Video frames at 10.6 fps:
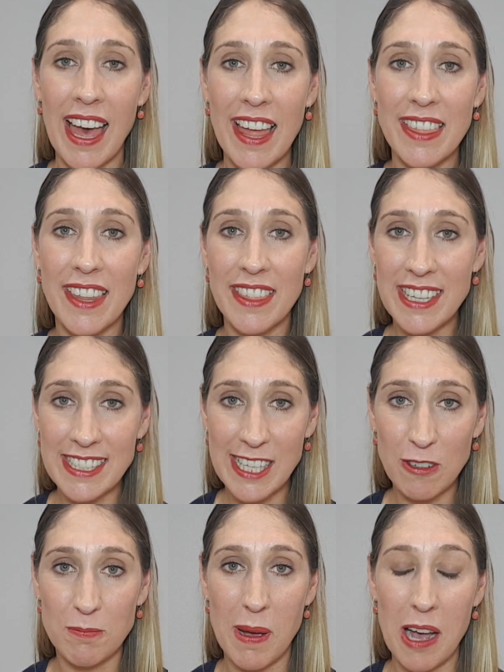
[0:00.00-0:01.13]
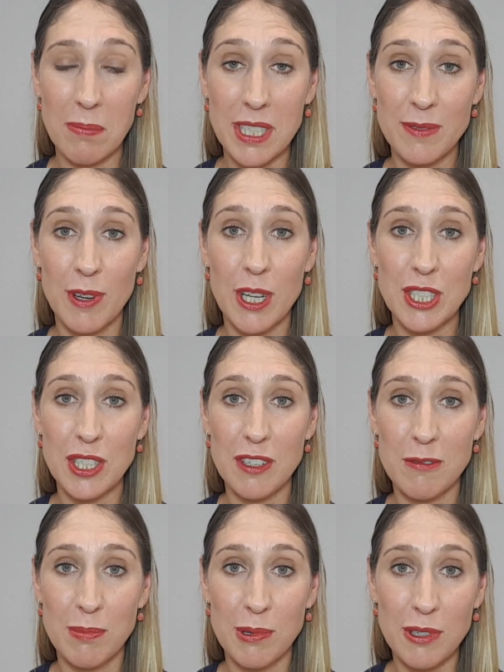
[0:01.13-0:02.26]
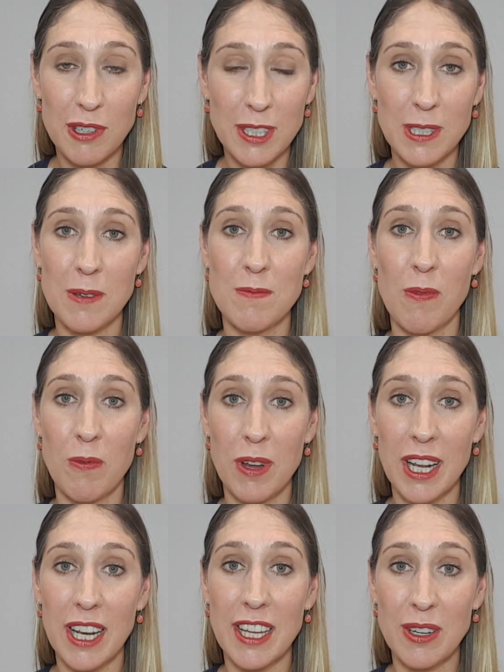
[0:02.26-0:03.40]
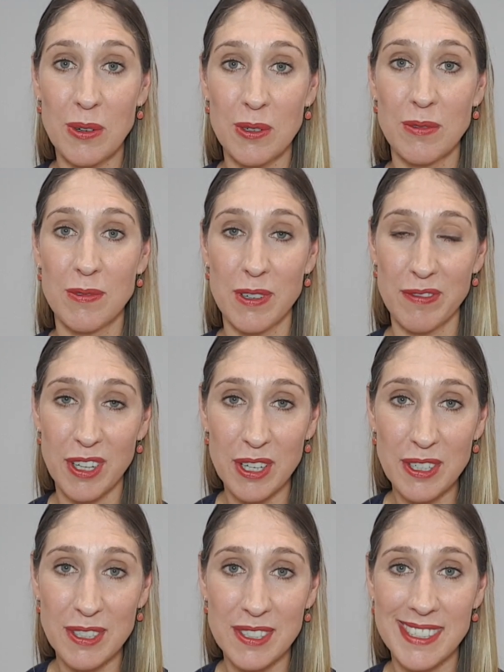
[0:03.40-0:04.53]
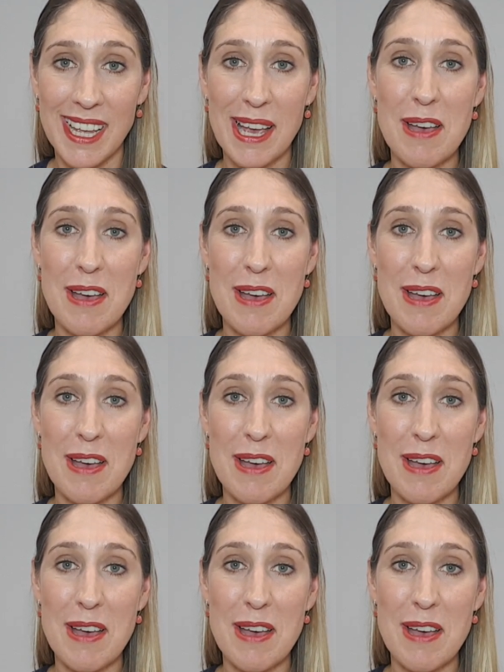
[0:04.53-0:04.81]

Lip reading: And this self-published version of the book got some really good reviews.